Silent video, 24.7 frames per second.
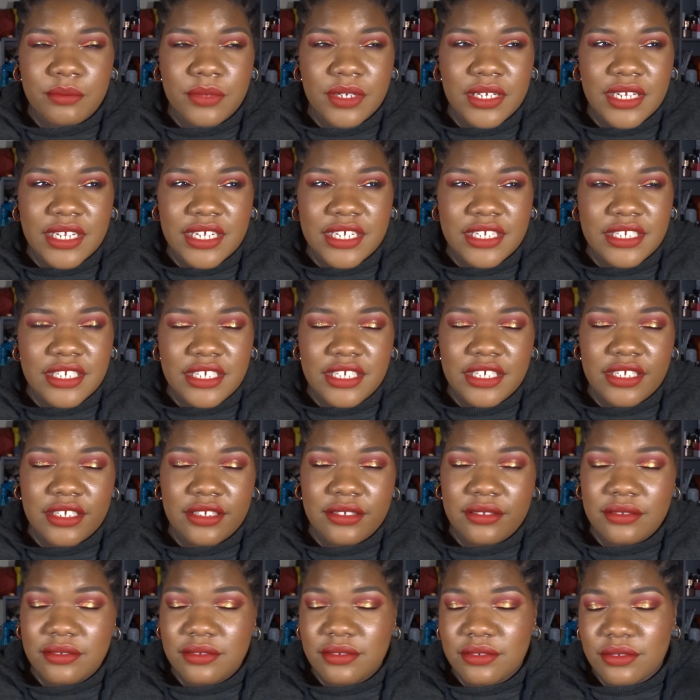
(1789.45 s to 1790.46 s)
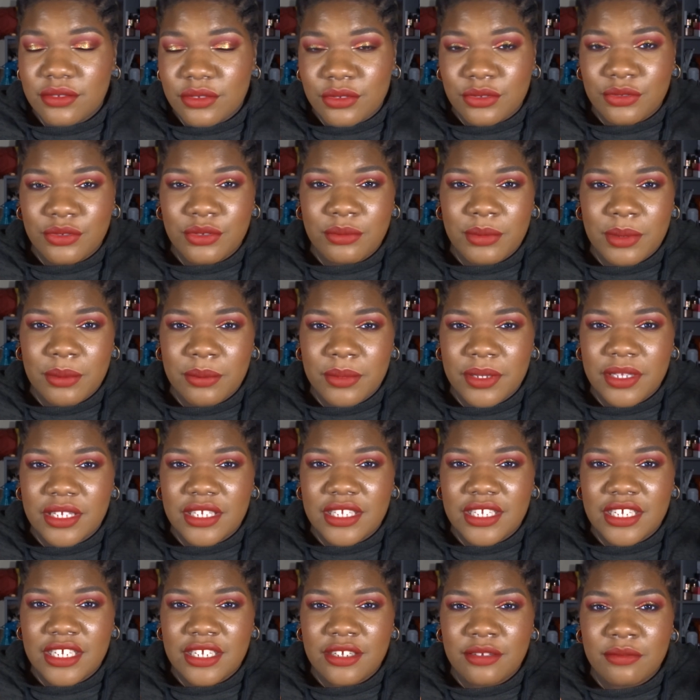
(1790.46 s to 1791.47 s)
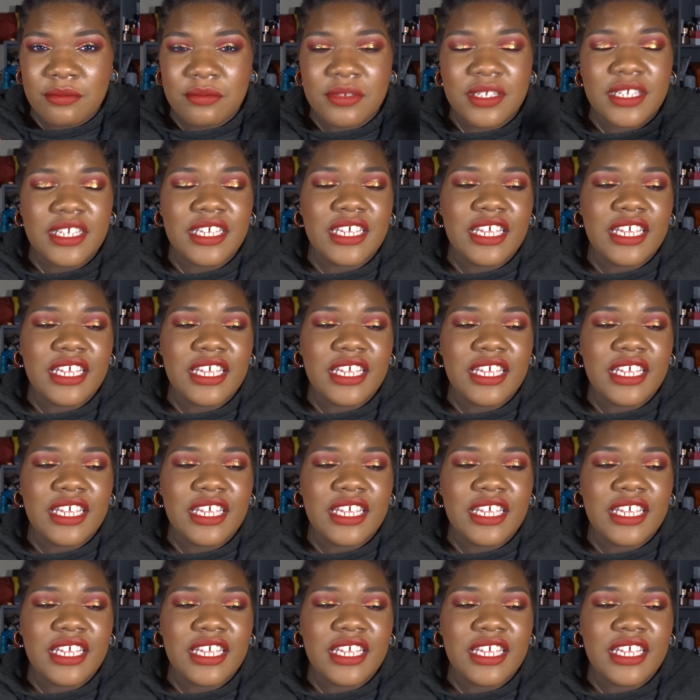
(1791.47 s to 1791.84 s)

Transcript: Milani, don't remember the name.